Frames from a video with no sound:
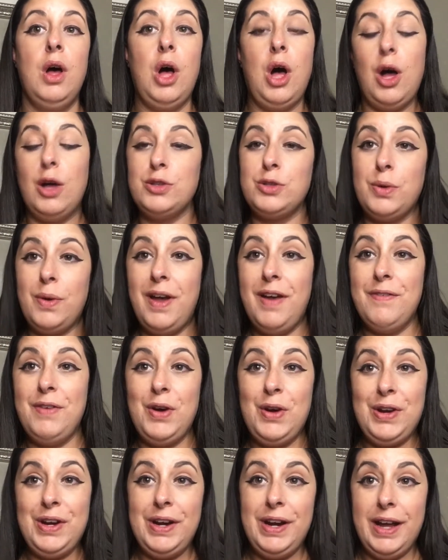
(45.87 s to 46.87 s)
also have
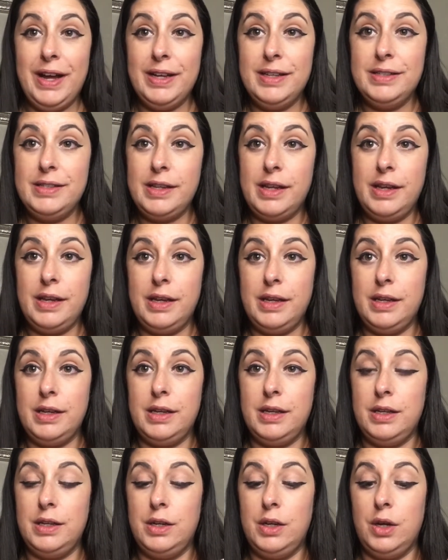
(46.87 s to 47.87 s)
hooded eyes
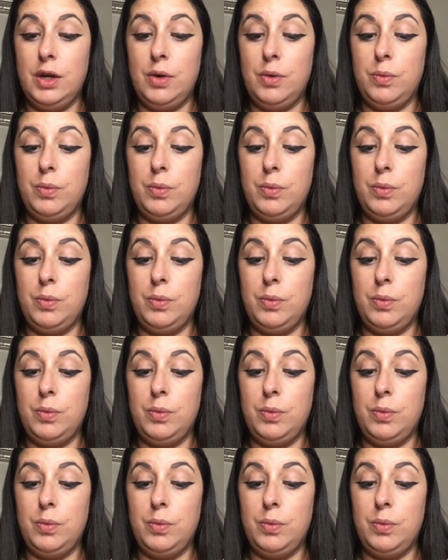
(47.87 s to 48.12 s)
and